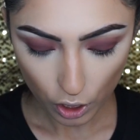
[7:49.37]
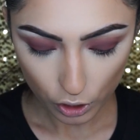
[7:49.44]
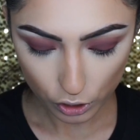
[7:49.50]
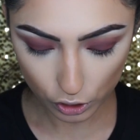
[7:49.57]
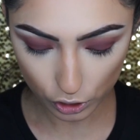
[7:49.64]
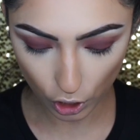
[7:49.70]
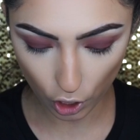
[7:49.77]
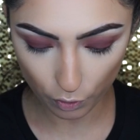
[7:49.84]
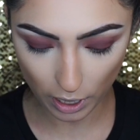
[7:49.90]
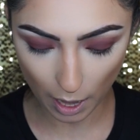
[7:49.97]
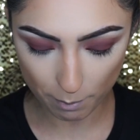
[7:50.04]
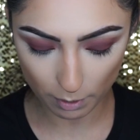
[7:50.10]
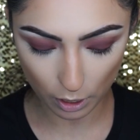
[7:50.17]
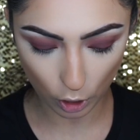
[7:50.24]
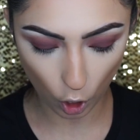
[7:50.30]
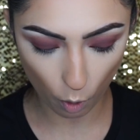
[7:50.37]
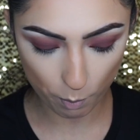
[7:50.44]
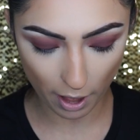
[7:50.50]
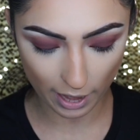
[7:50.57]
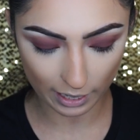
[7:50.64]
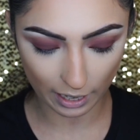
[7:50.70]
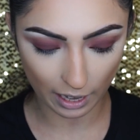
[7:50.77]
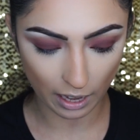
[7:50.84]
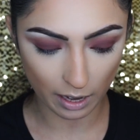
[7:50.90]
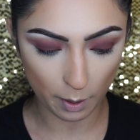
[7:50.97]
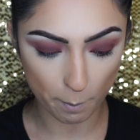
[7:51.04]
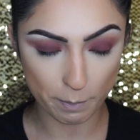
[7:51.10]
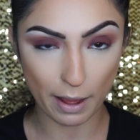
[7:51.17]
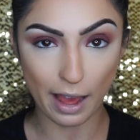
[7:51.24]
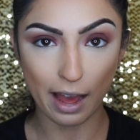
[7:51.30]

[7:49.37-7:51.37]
So now I'm gonna go back in